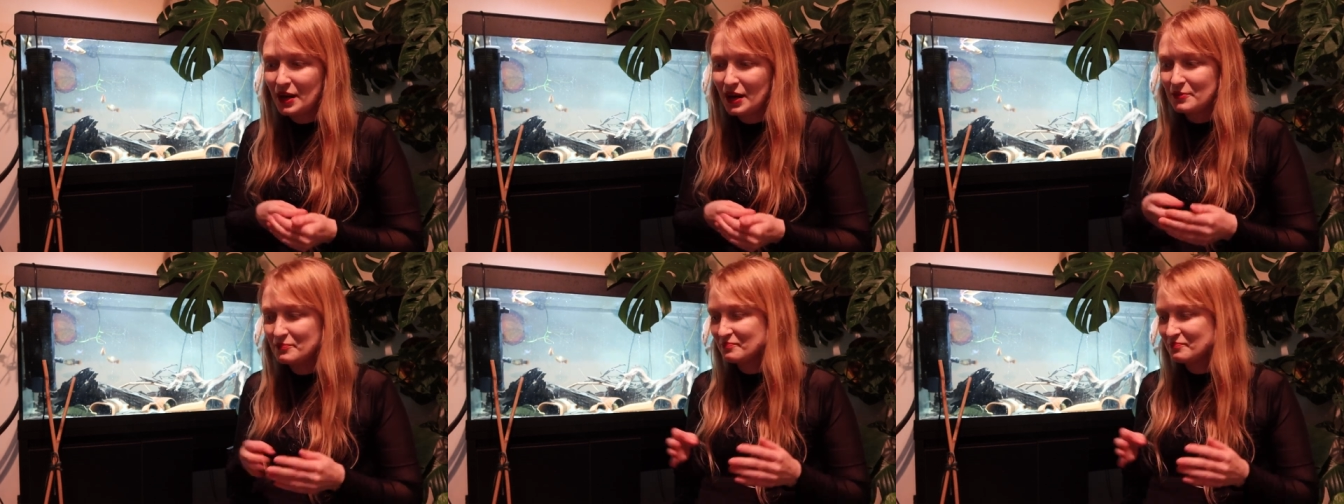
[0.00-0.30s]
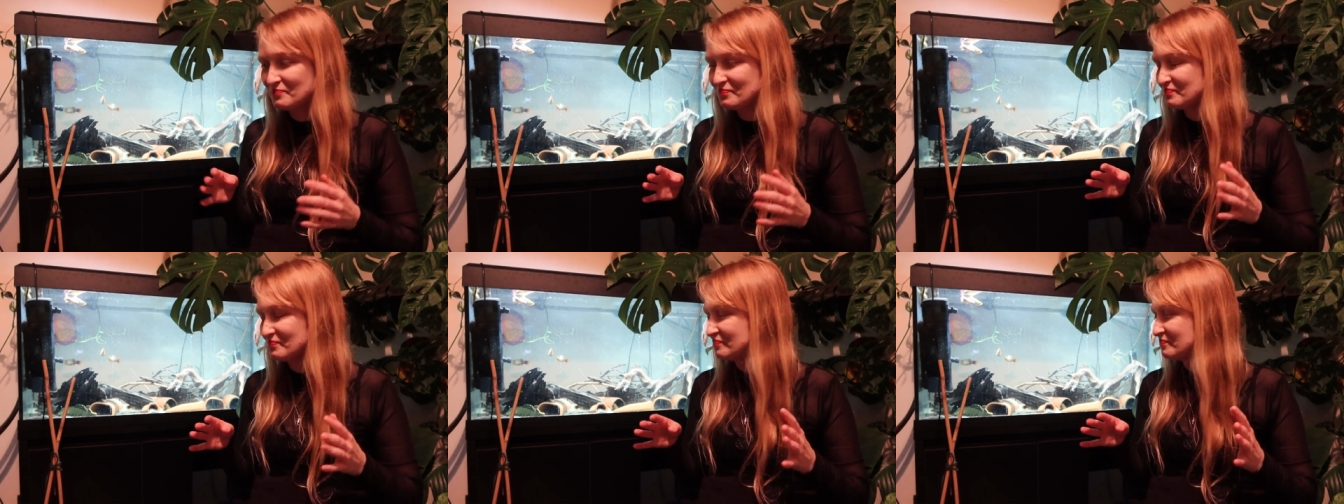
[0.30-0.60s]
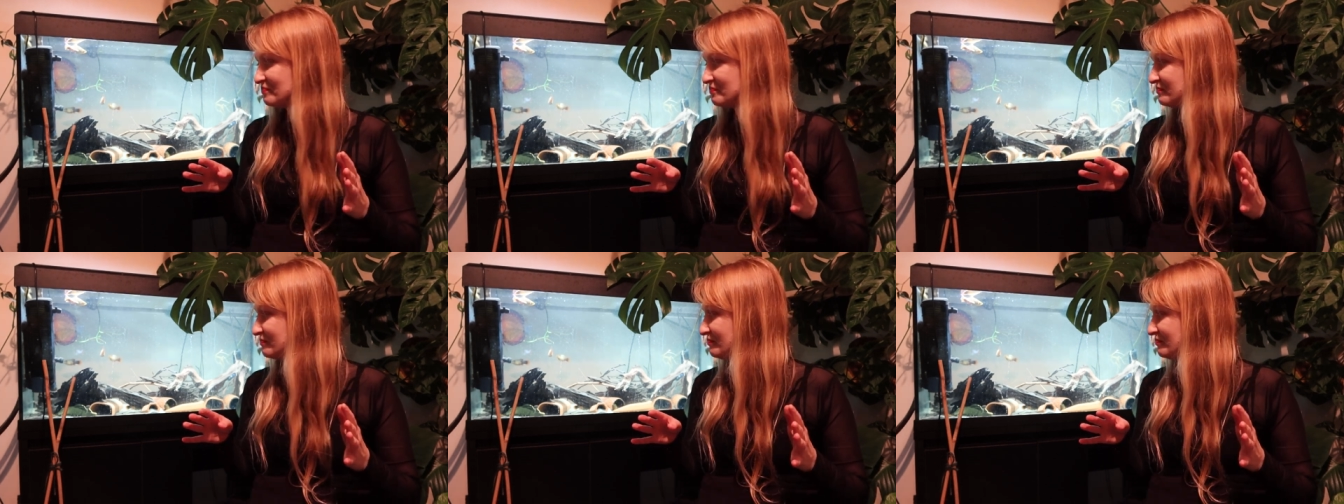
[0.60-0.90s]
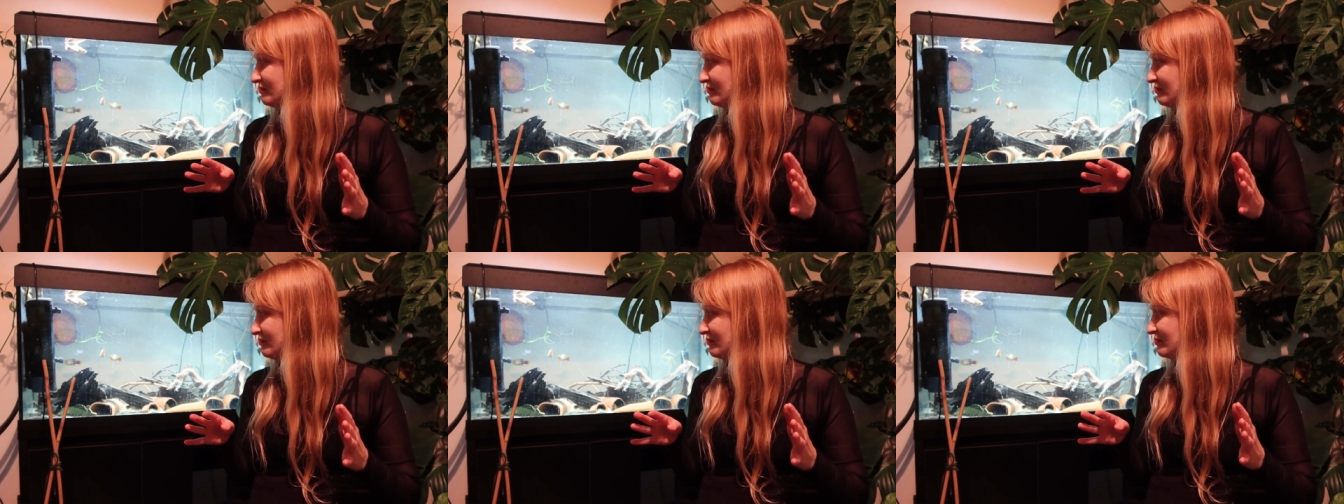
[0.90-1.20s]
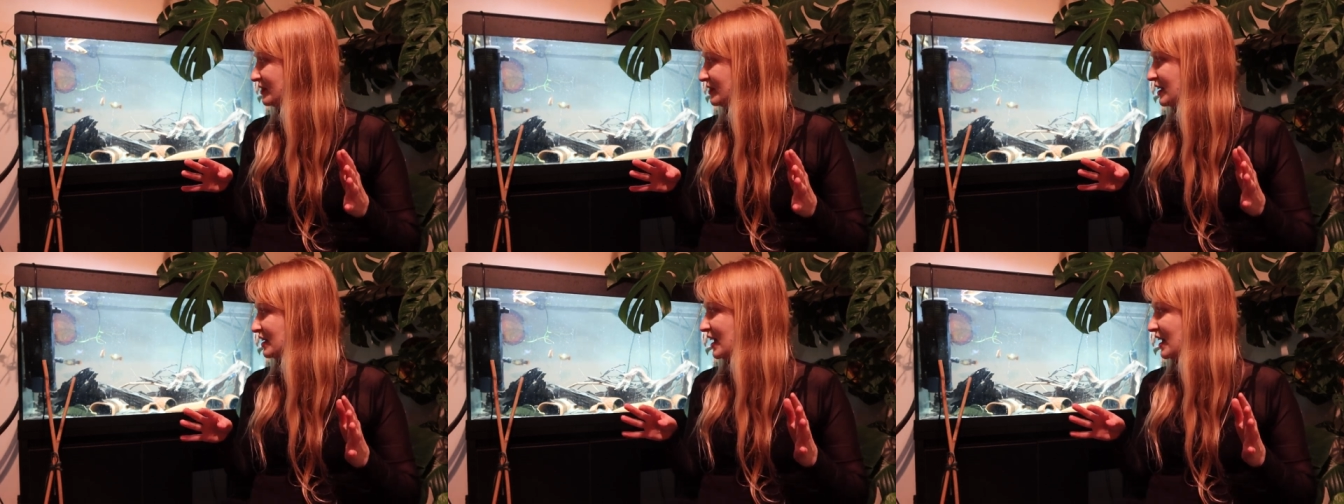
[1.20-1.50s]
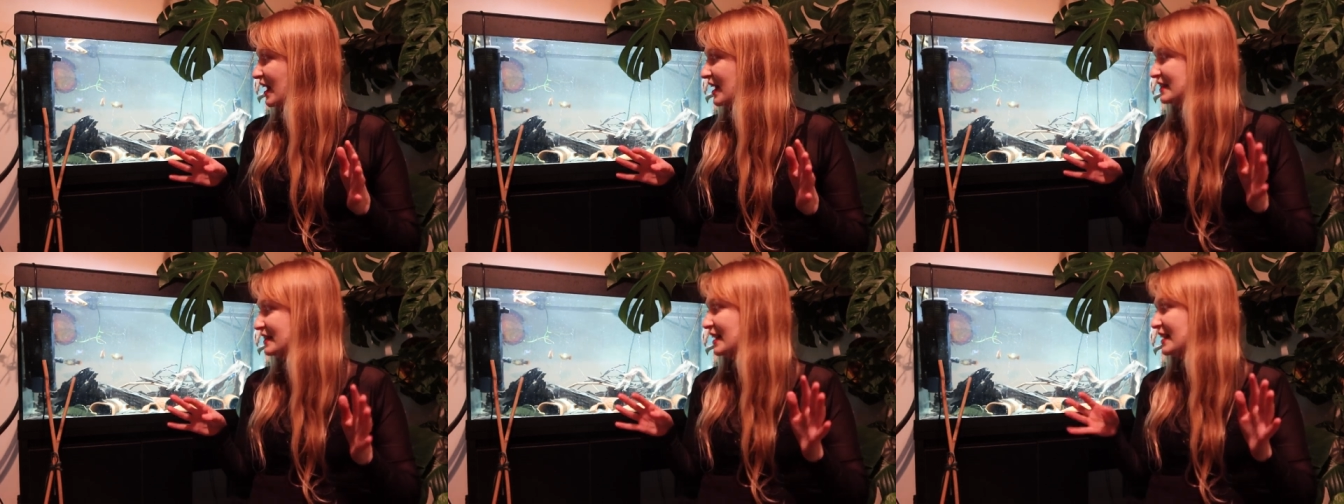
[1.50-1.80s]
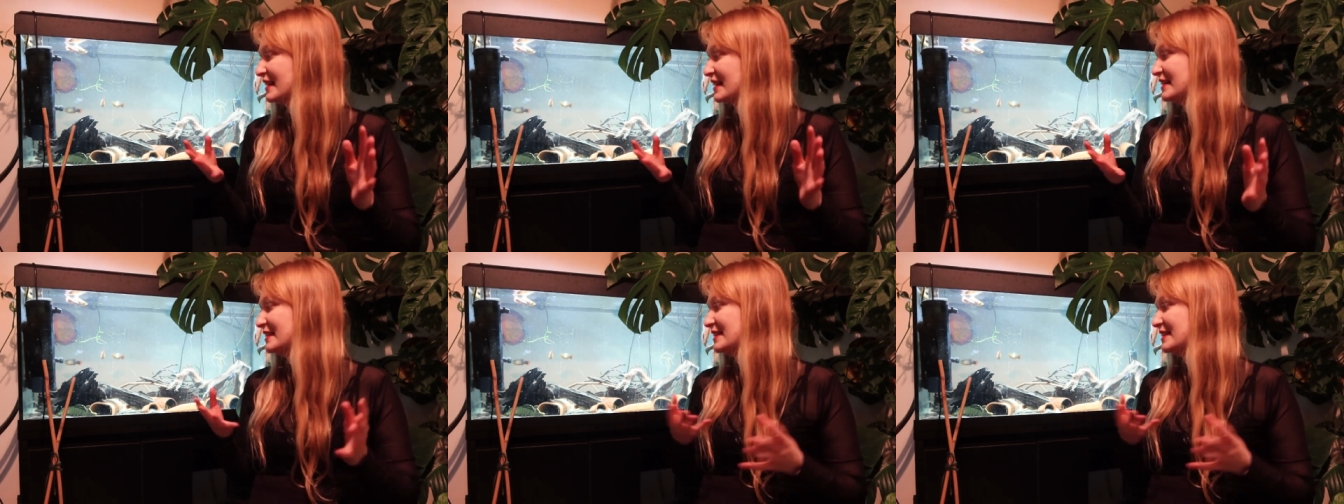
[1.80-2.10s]
And
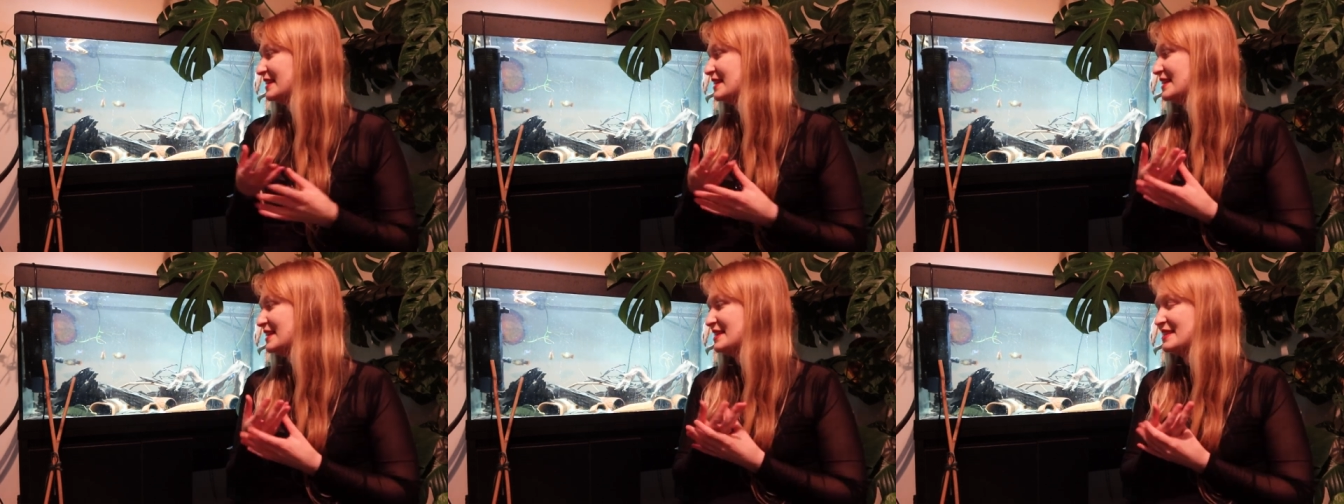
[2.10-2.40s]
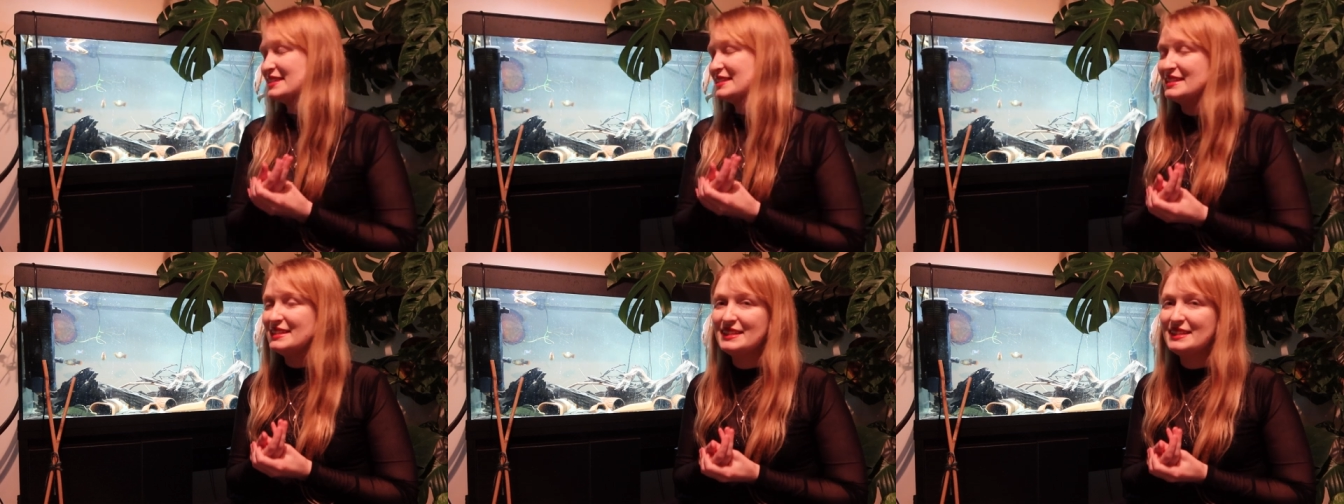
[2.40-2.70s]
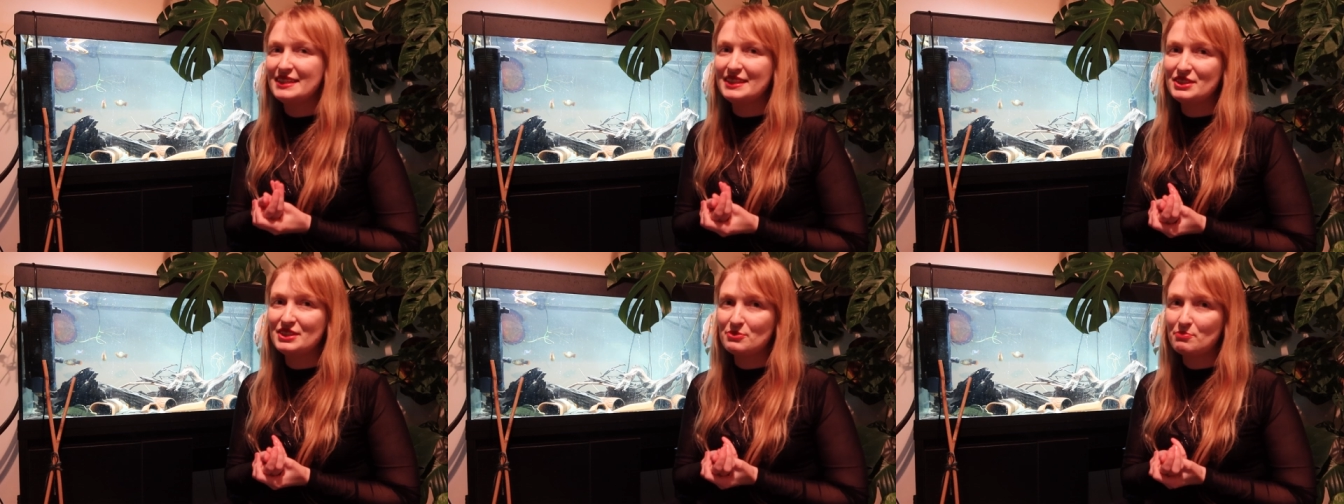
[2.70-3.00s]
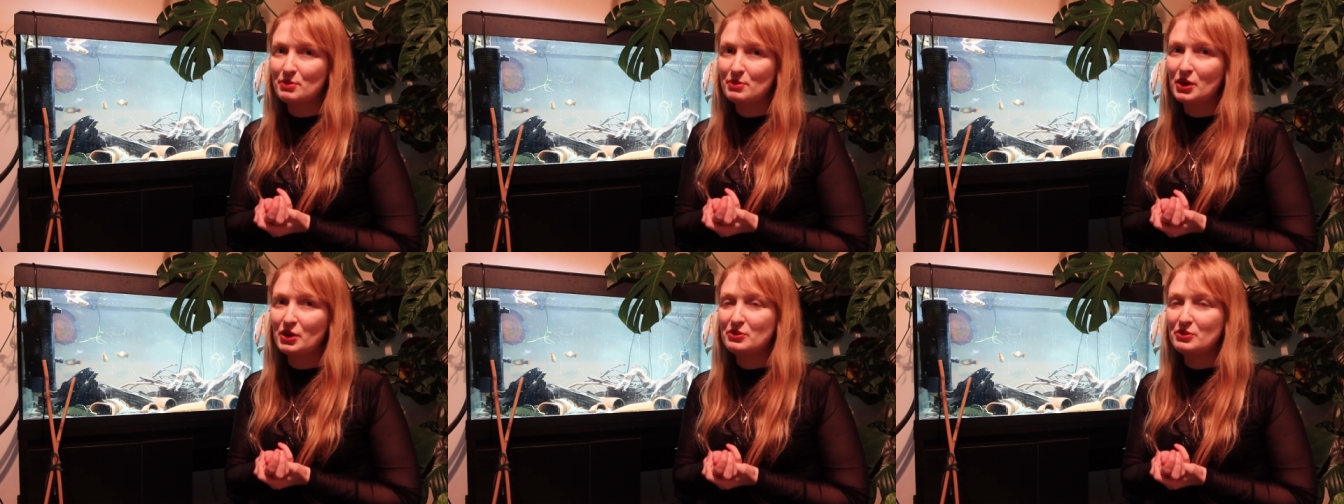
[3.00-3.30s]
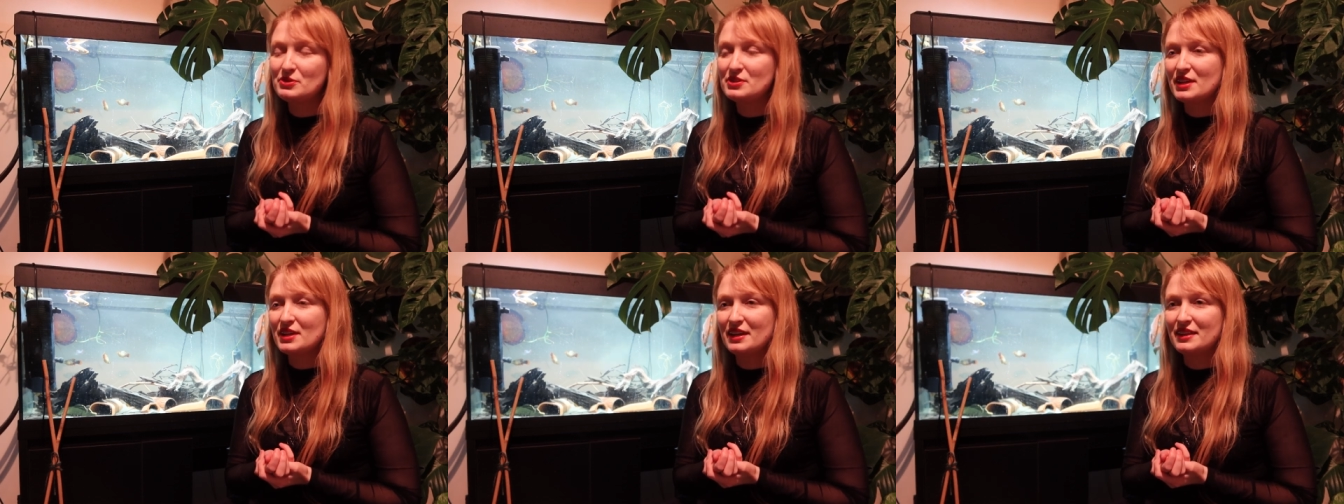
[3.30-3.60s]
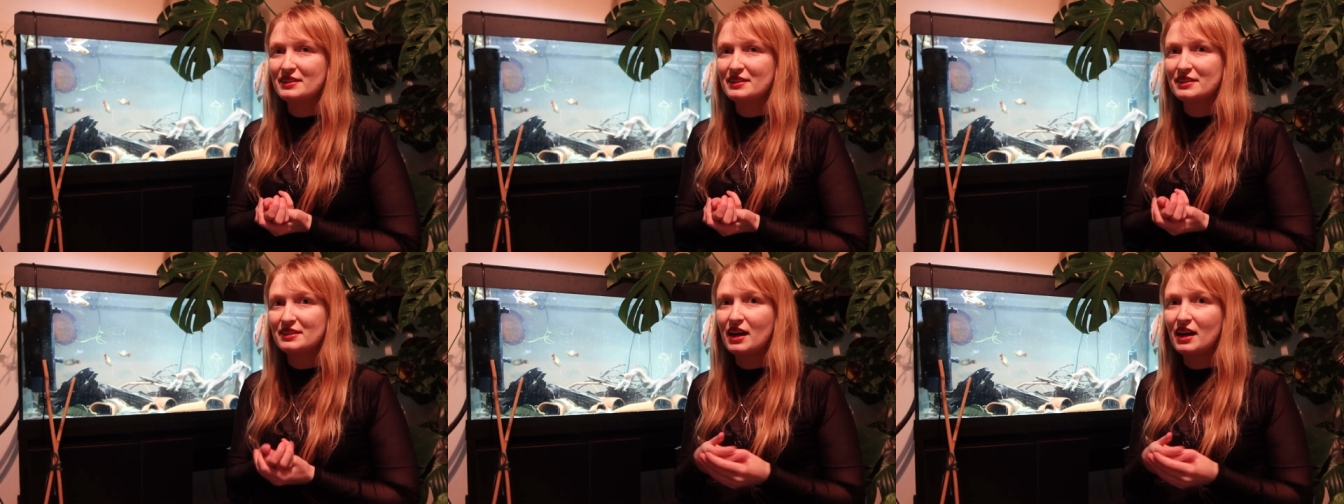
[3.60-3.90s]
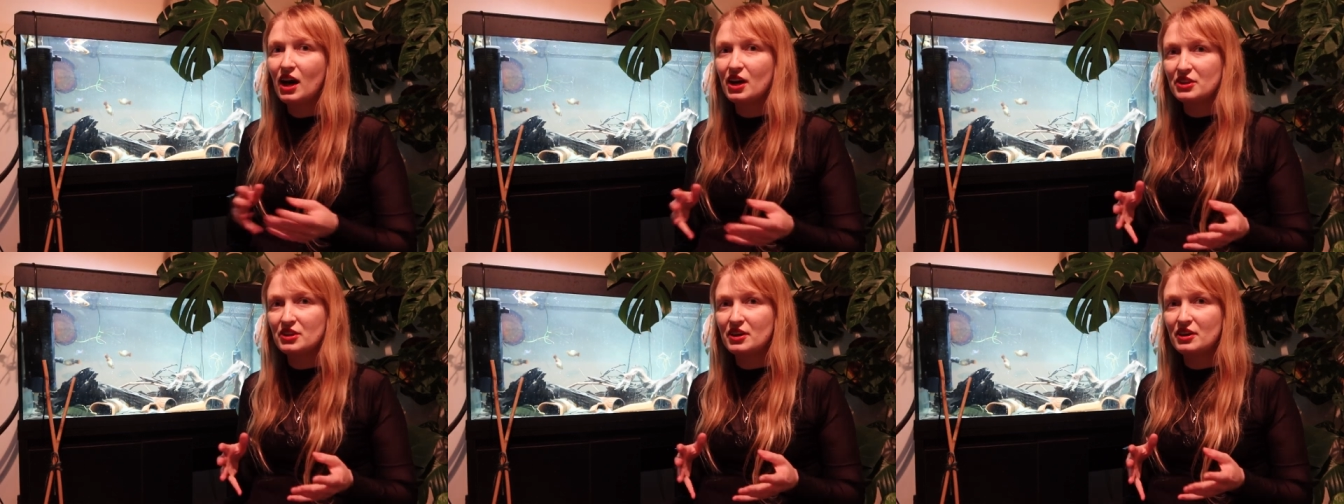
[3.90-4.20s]
that can easily lead to bloat and
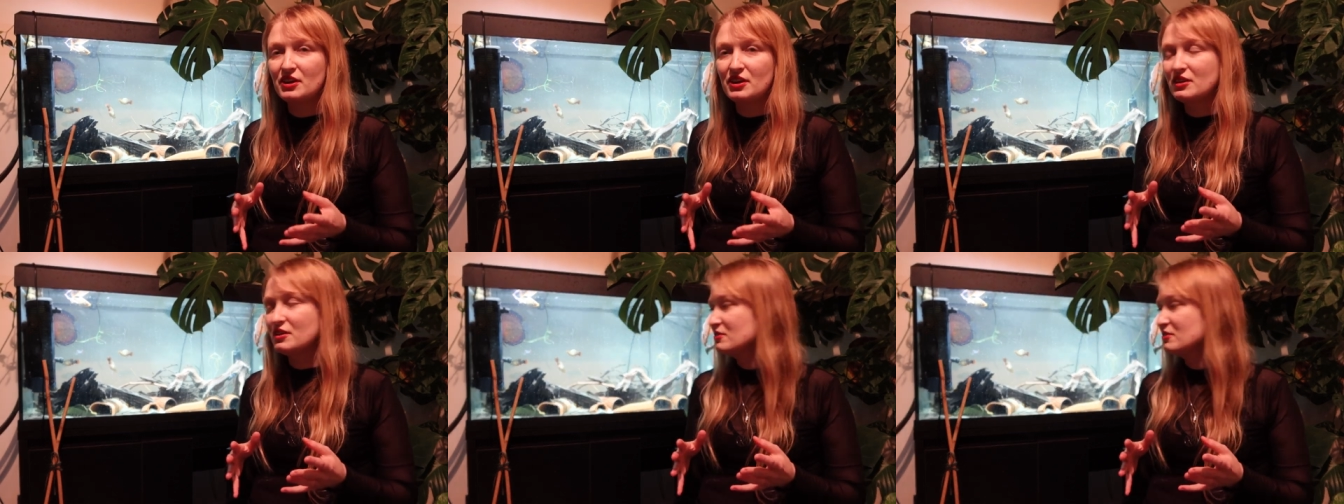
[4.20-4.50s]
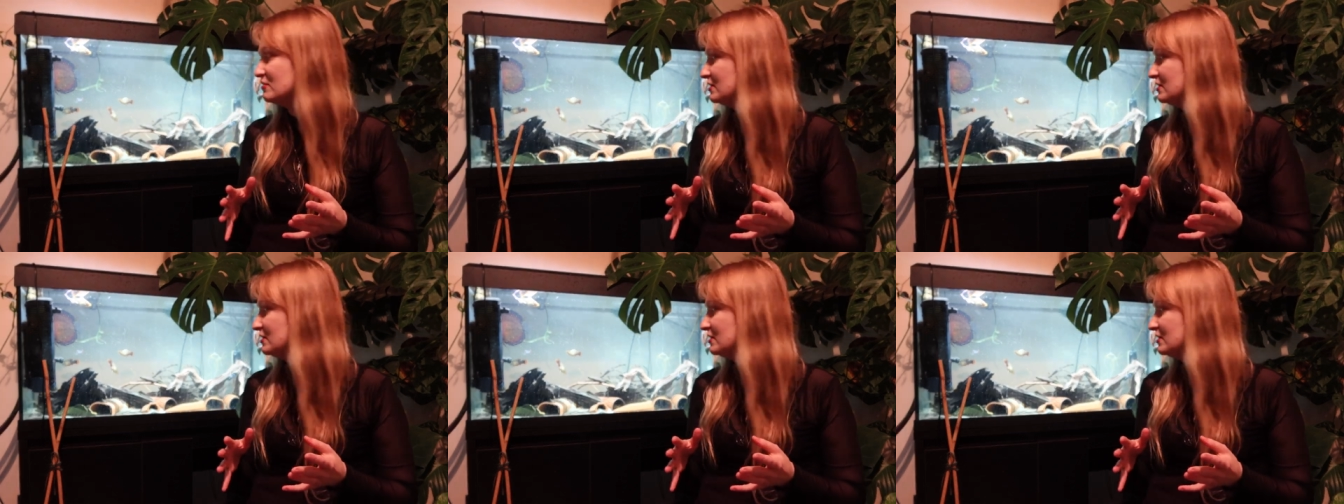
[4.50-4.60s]
other